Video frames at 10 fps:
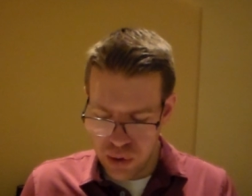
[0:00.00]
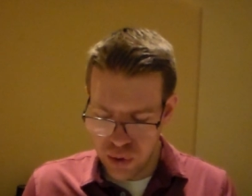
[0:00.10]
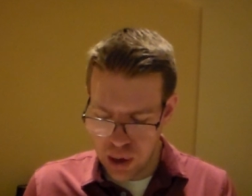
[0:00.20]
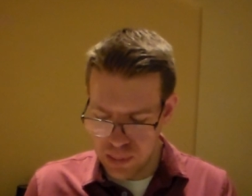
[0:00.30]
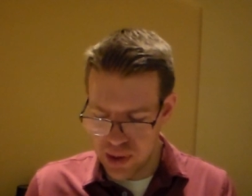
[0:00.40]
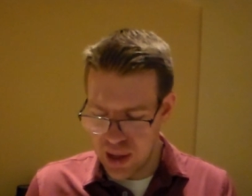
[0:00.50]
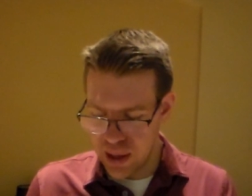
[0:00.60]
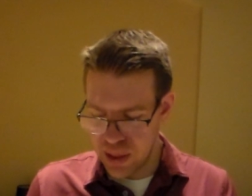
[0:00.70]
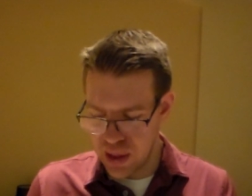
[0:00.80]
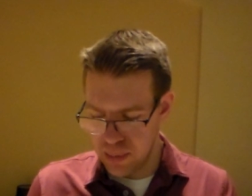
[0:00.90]
who comes
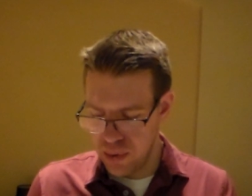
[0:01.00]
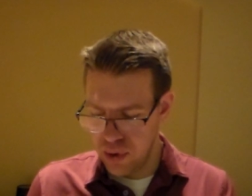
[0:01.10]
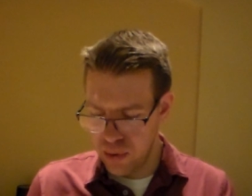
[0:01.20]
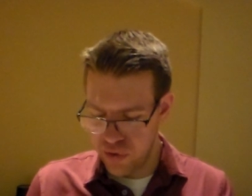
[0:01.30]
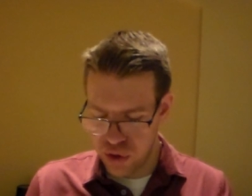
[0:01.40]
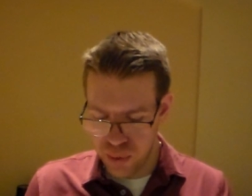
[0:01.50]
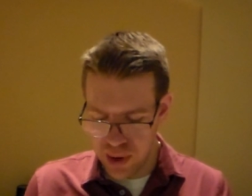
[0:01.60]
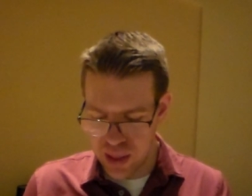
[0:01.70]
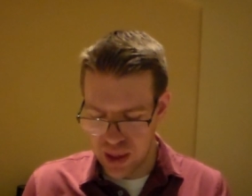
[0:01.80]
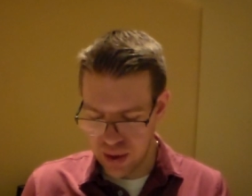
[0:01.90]
against him with
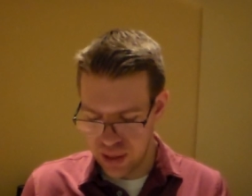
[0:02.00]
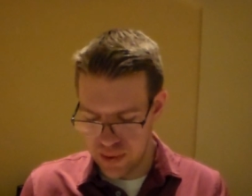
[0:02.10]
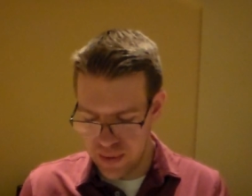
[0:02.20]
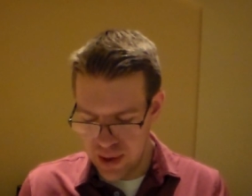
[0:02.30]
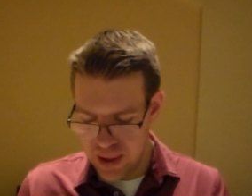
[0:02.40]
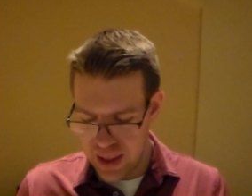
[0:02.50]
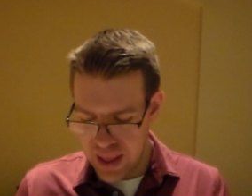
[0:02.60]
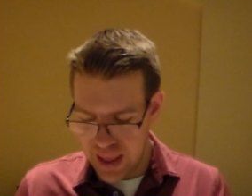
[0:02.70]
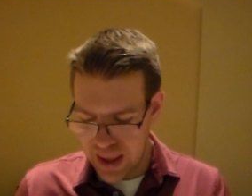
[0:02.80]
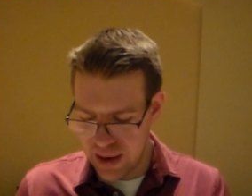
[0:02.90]
20,000
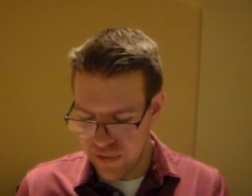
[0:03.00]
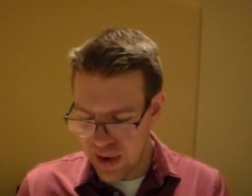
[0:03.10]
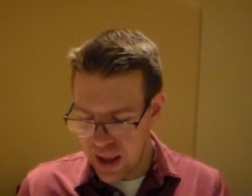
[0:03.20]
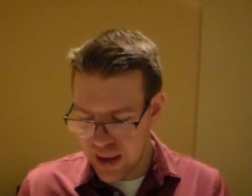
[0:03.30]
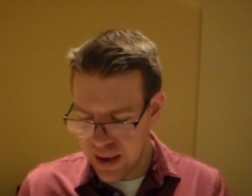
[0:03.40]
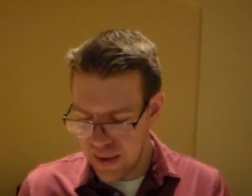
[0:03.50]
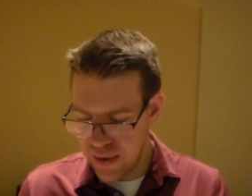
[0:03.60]
and if not